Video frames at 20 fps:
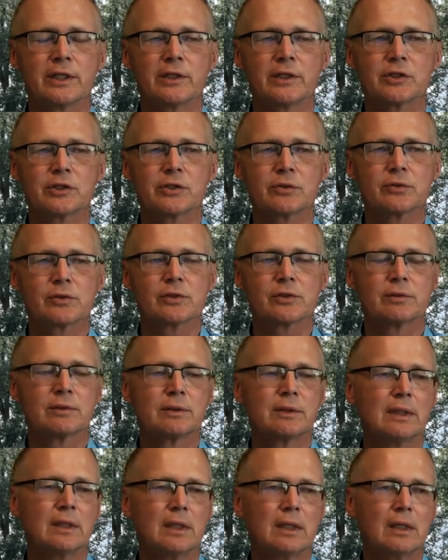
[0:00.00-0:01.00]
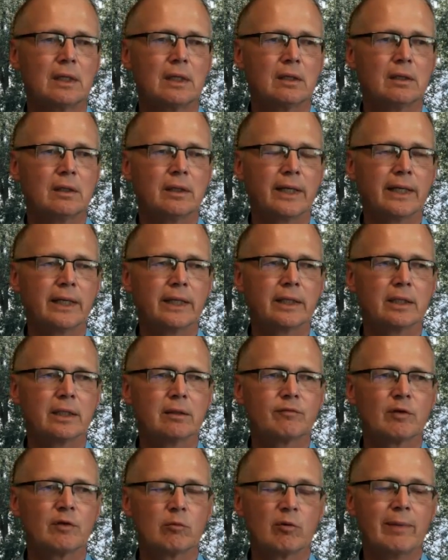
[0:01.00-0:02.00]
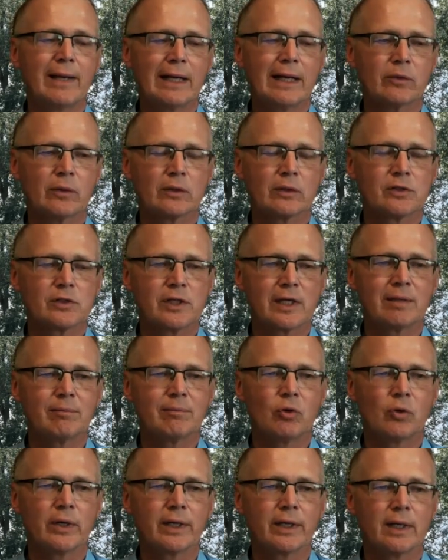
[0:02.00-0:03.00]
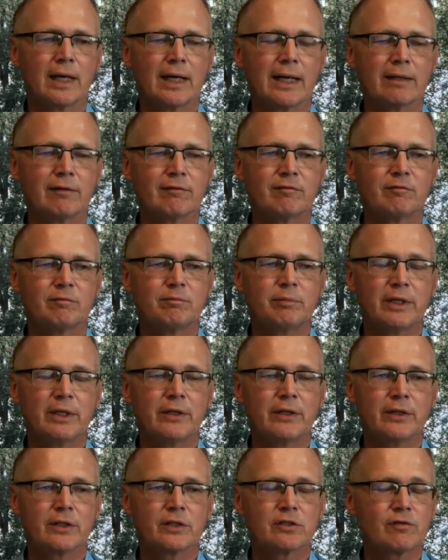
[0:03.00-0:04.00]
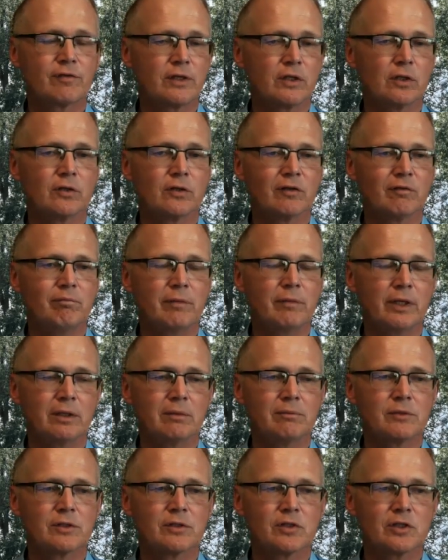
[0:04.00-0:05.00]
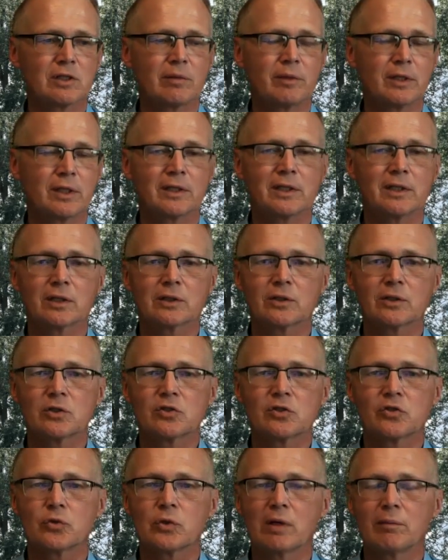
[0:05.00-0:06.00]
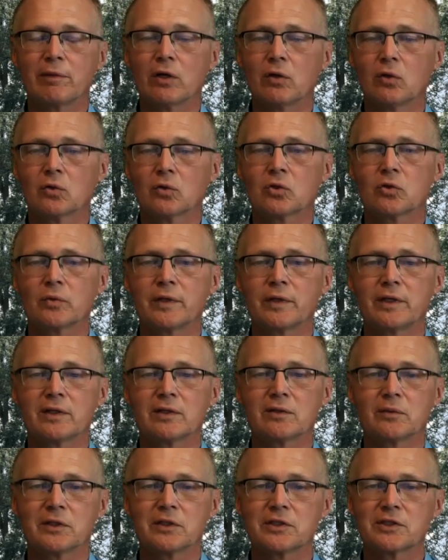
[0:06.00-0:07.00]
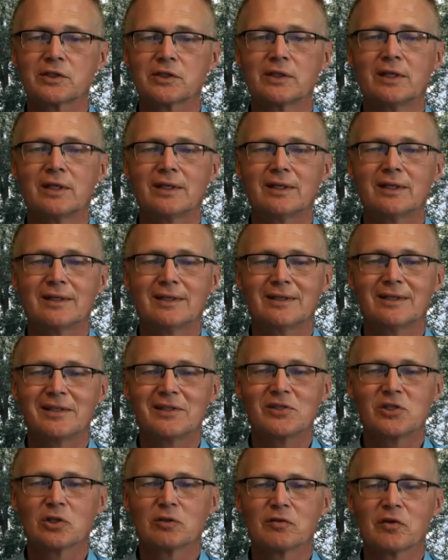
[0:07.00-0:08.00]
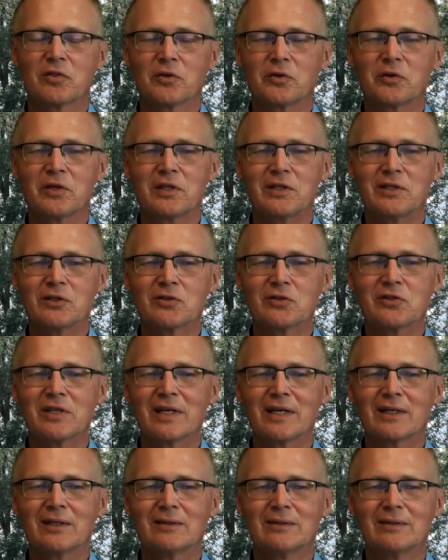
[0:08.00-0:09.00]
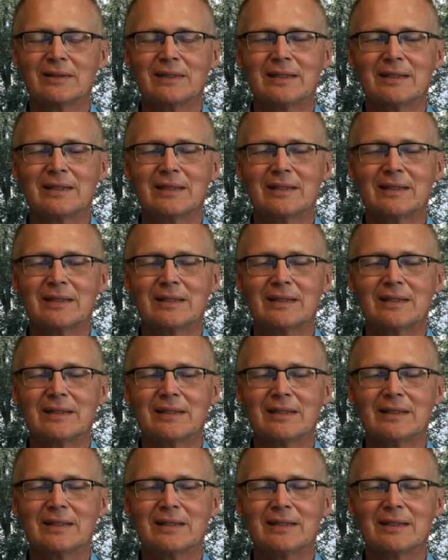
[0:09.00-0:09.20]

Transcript: issues. And from a background standpoint, I've been in this field of MEMS and semiconductors throughout my whole career, which is over 30 years now.